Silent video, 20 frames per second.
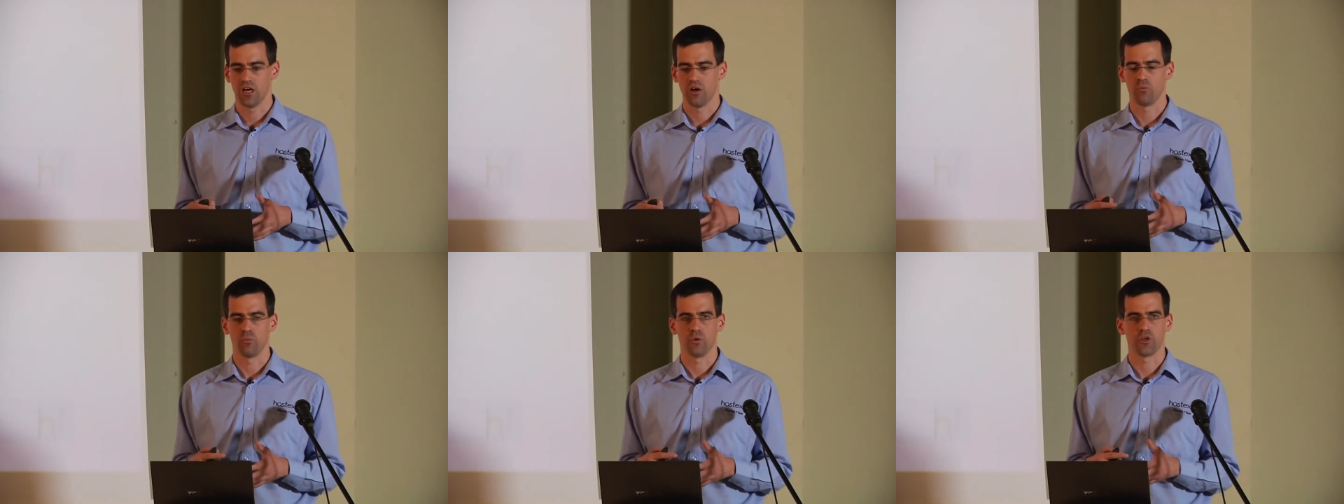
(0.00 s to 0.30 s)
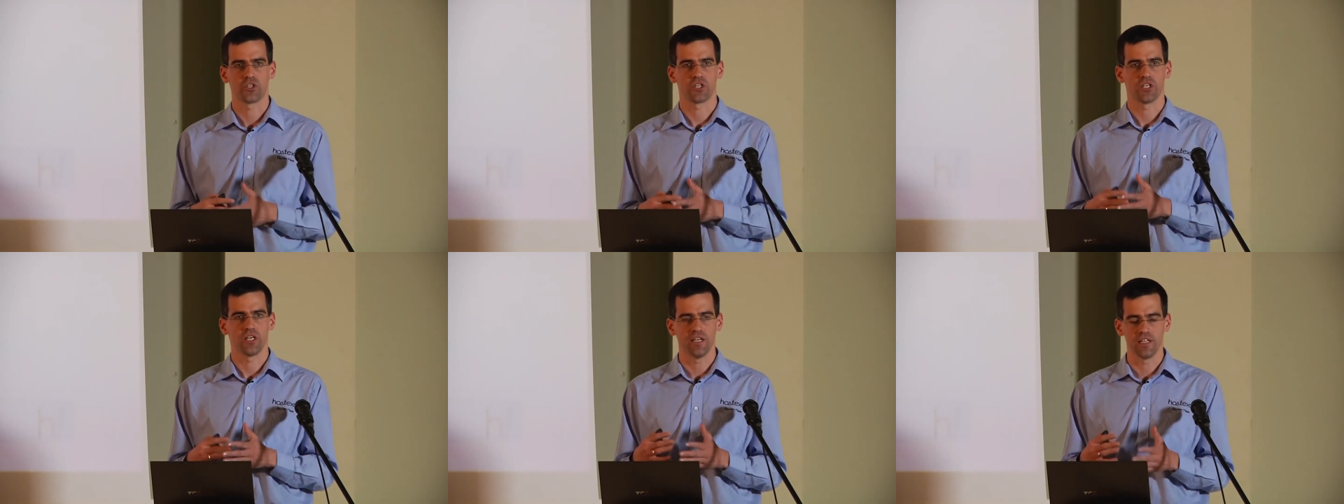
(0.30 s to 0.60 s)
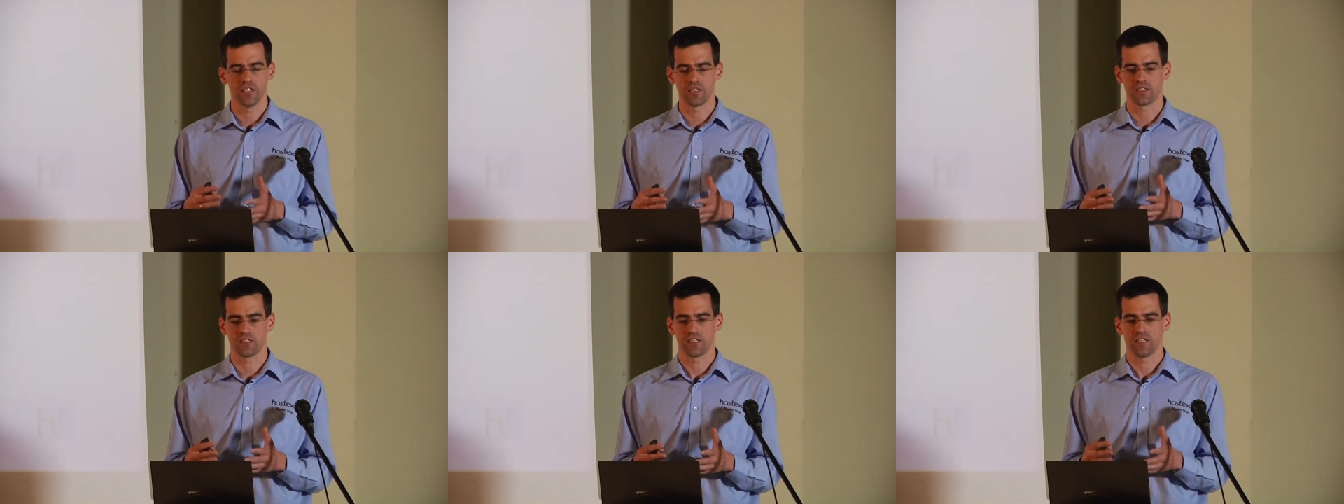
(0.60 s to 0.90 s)
which
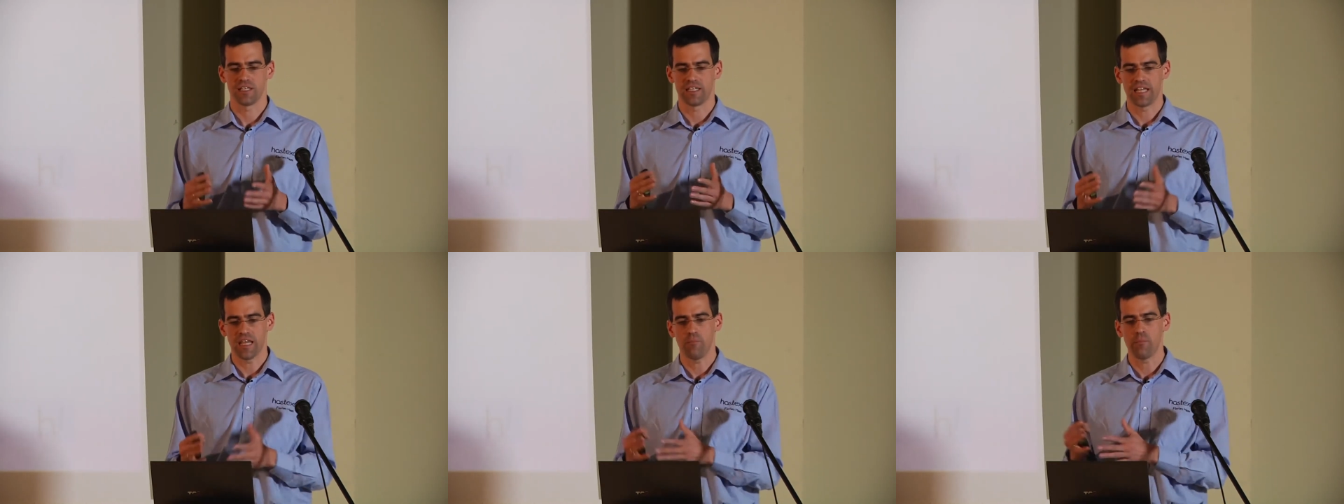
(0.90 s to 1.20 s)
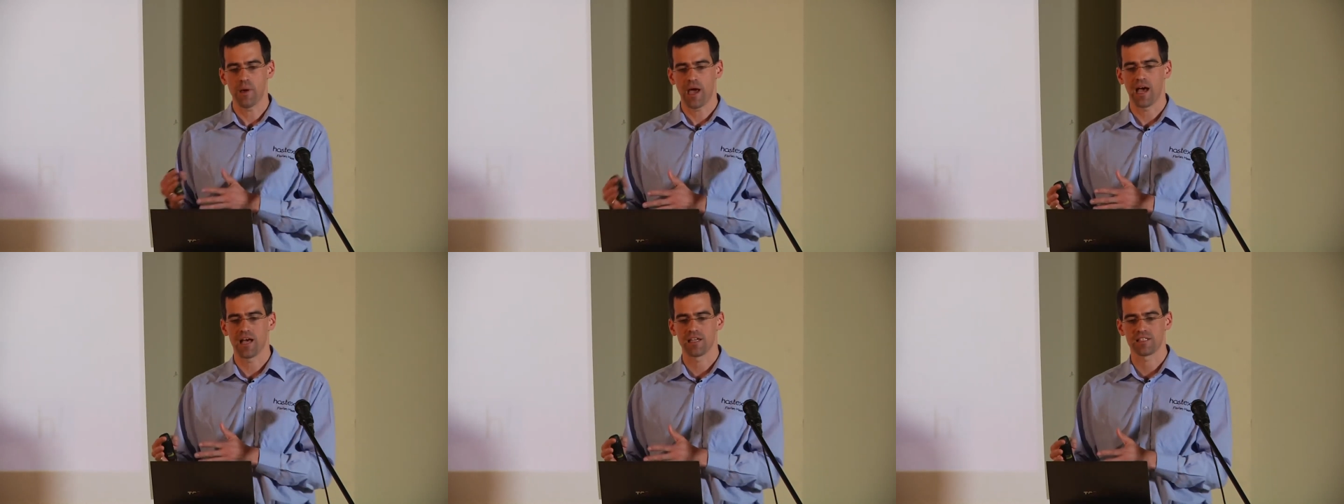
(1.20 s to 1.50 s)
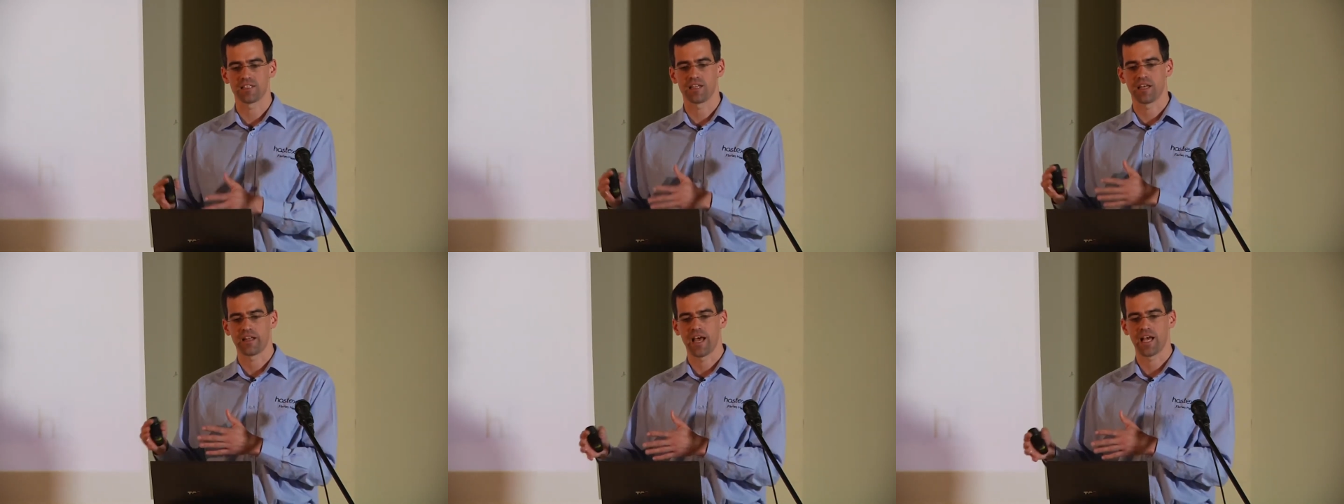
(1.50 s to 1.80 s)
is
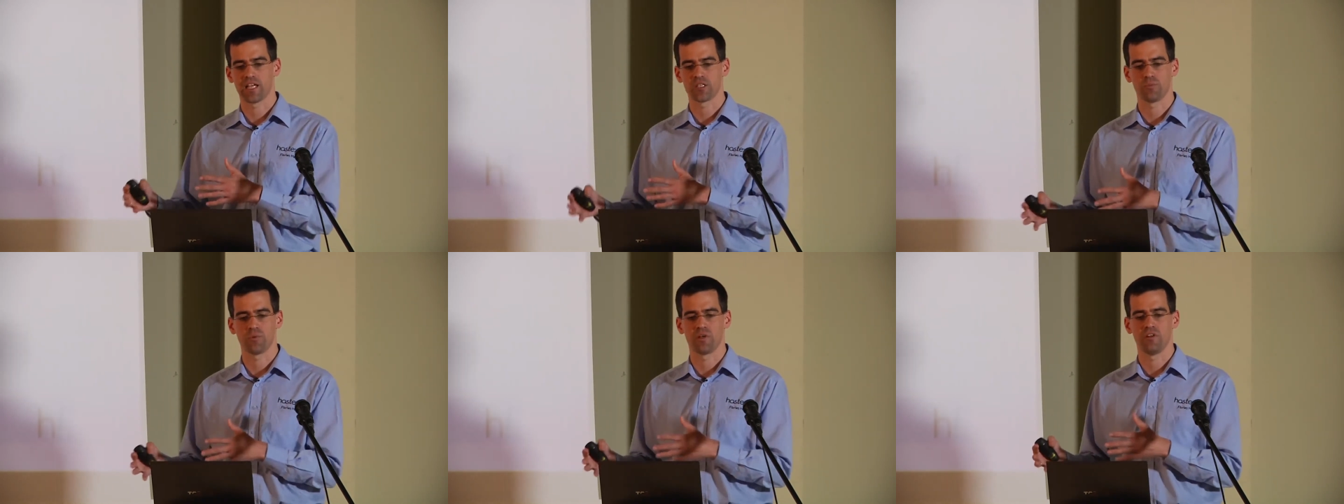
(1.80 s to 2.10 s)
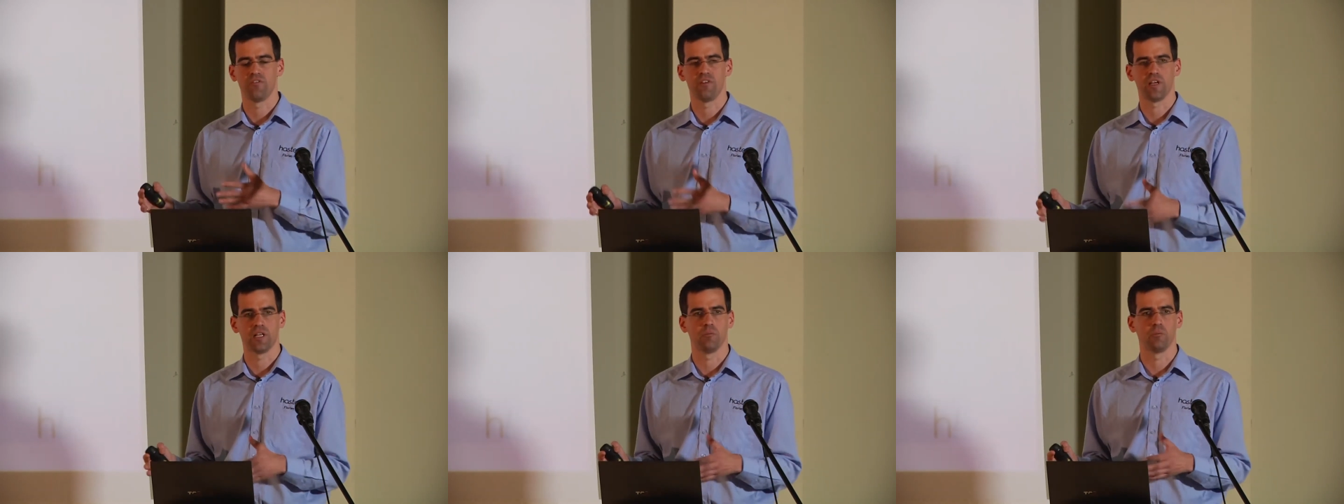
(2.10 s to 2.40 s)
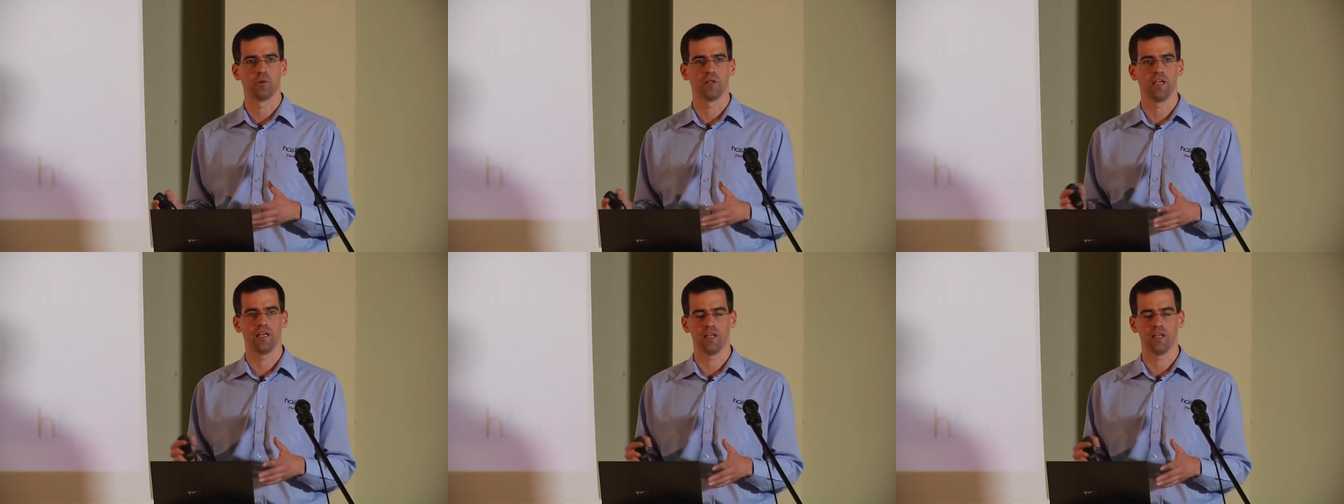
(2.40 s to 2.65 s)
DBaaS that has been available